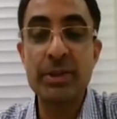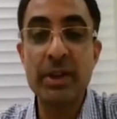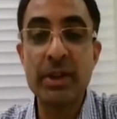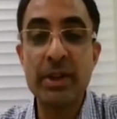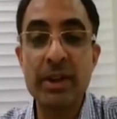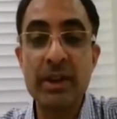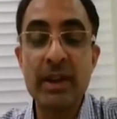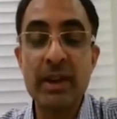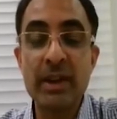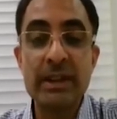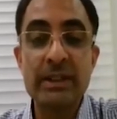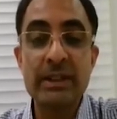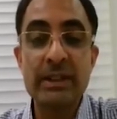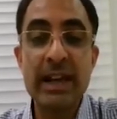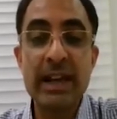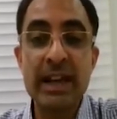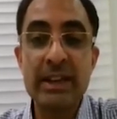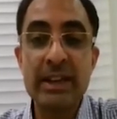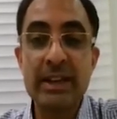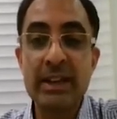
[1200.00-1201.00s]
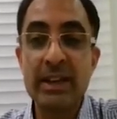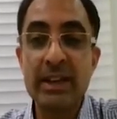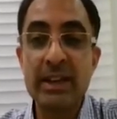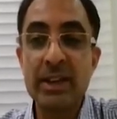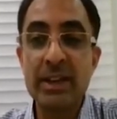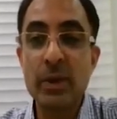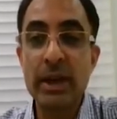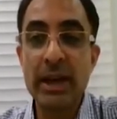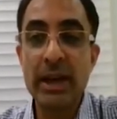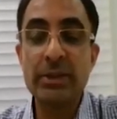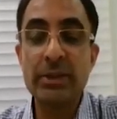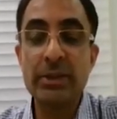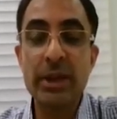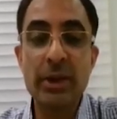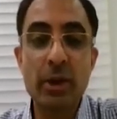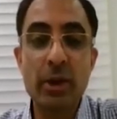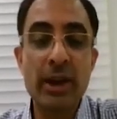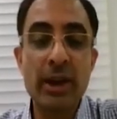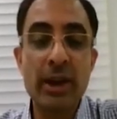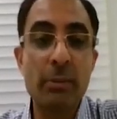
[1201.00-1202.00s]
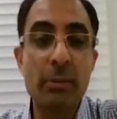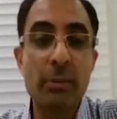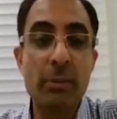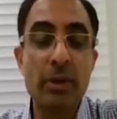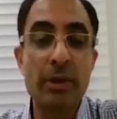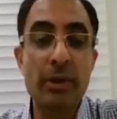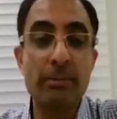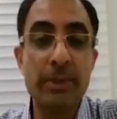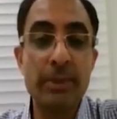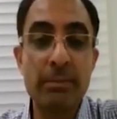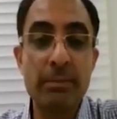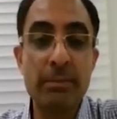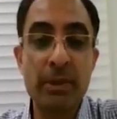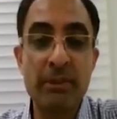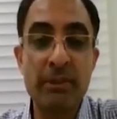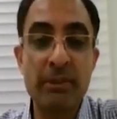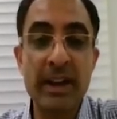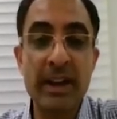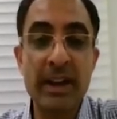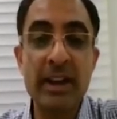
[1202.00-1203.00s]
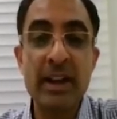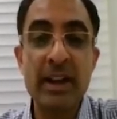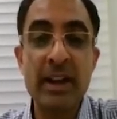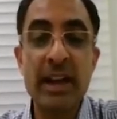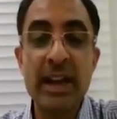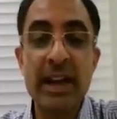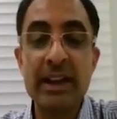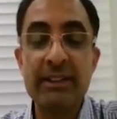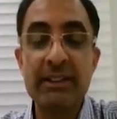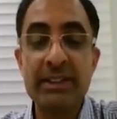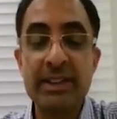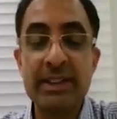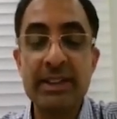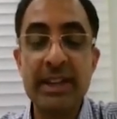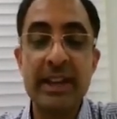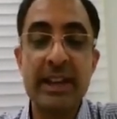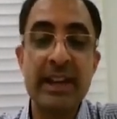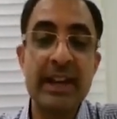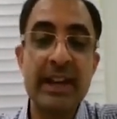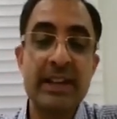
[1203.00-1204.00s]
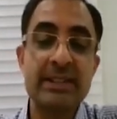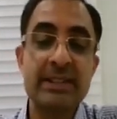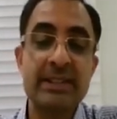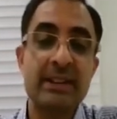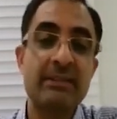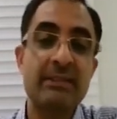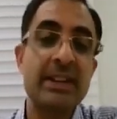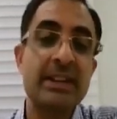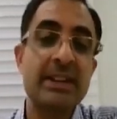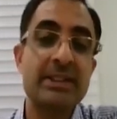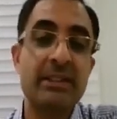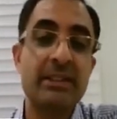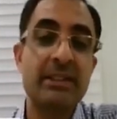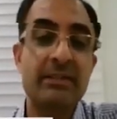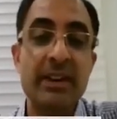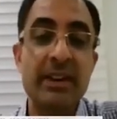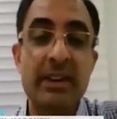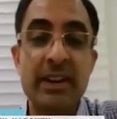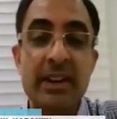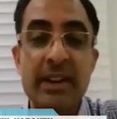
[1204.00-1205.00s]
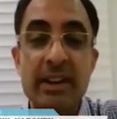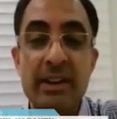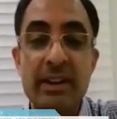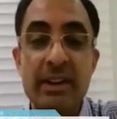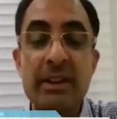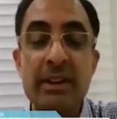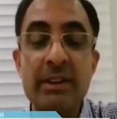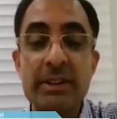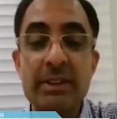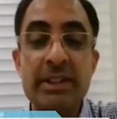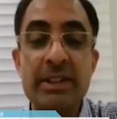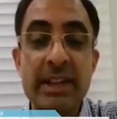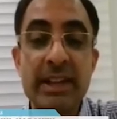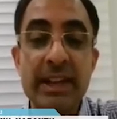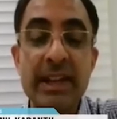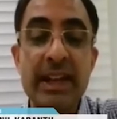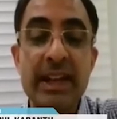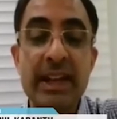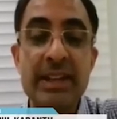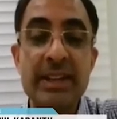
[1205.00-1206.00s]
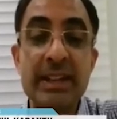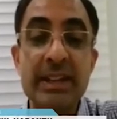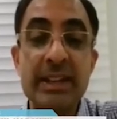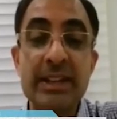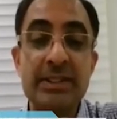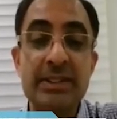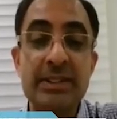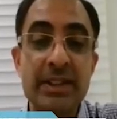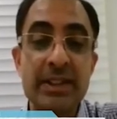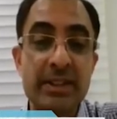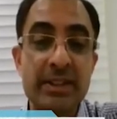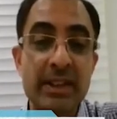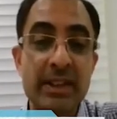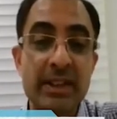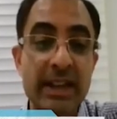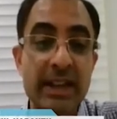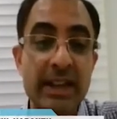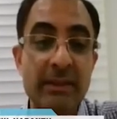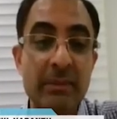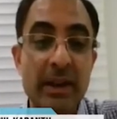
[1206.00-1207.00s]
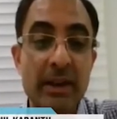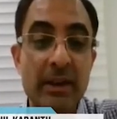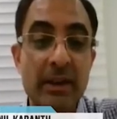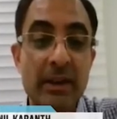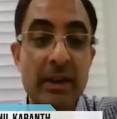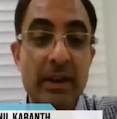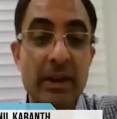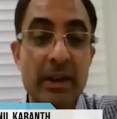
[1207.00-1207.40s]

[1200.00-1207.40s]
sure that you are actually talking about a B profile, and which indicates a very severe, which indicates interstitial edema.